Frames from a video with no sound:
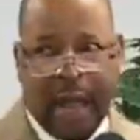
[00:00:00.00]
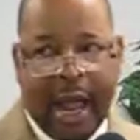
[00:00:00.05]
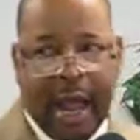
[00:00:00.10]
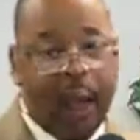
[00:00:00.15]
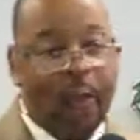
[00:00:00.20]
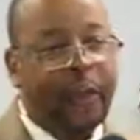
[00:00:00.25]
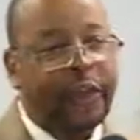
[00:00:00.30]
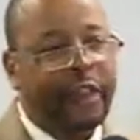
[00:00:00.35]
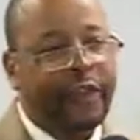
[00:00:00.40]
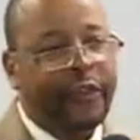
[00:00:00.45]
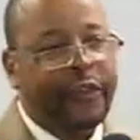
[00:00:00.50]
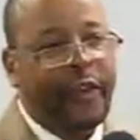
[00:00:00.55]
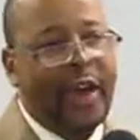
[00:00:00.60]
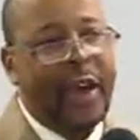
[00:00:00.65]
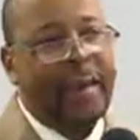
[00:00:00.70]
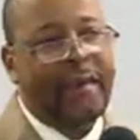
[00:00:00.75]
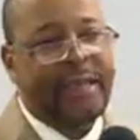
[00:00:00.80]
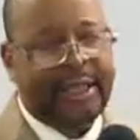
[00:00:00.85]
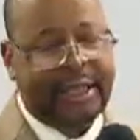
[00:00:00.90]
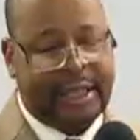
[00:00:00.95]
And when the
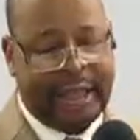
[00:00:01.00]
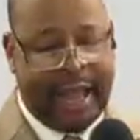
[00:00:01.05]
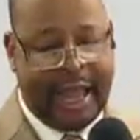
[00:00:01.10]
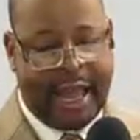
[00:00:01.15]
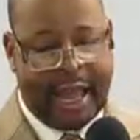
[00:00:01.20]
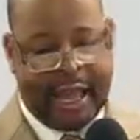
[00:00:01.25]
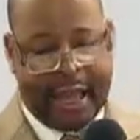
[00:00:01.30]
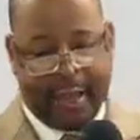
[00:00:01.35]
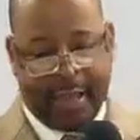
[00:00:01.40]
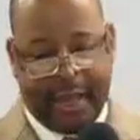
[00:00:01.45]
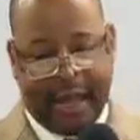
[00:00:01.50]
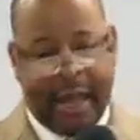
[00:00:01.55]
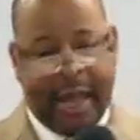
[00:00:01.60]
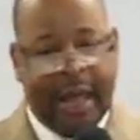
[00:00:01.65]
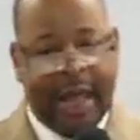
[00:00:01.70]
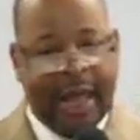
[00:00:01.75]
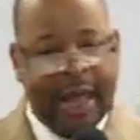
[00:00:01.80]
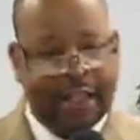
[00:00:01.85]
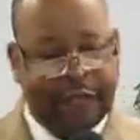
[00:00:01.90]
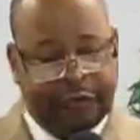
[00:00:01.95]
famine came,
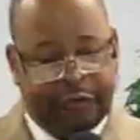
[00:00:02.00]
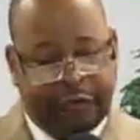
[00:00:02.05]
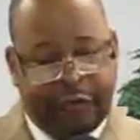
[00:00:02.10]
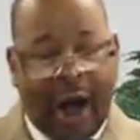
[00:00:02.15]
his